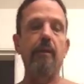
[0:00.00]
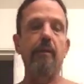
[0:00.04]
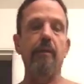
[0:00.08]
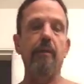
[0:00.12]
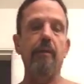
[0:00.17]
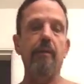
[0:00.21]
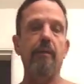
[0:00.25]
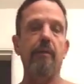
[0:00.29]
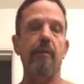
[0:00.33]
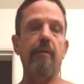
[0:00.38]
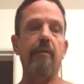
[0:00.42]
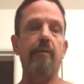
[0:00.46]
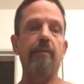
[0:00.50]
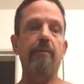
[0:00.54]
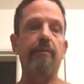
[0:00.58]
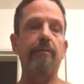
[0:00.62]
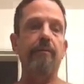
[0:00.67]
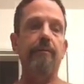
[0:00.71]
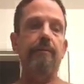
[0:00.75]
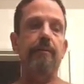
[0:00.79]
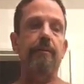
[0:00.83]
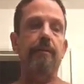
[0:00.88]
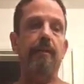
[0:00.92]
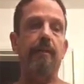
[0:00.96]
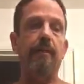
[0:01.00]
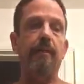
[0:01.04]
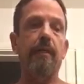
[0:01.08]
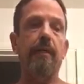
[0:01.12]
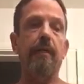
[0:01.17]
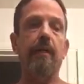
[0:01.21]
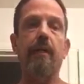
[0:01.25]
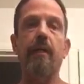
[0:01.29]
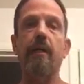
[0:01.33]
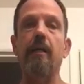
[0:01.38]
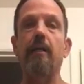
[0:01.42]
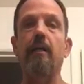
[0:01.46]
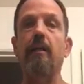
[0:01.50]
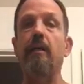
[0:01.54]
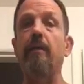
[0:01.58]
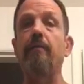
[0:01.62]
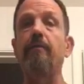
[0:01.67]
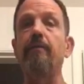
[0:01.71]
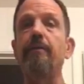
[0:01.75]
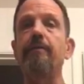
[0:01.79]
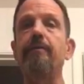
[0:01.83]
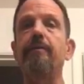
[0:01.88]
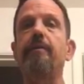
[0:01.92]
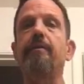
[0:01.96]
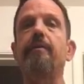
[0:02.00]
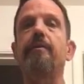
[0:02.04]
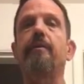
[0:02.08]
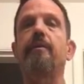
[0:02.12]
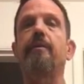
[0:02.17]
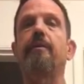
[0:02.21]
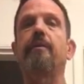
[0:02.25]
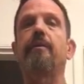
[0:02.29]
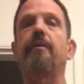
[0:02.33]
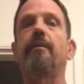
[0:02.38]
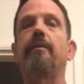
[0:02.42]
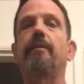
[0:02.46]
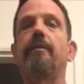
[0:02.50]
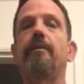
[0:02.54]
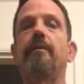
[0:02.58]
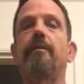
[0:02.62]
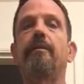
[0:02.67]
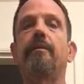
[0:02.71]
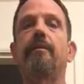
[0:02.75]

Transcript: I love it, I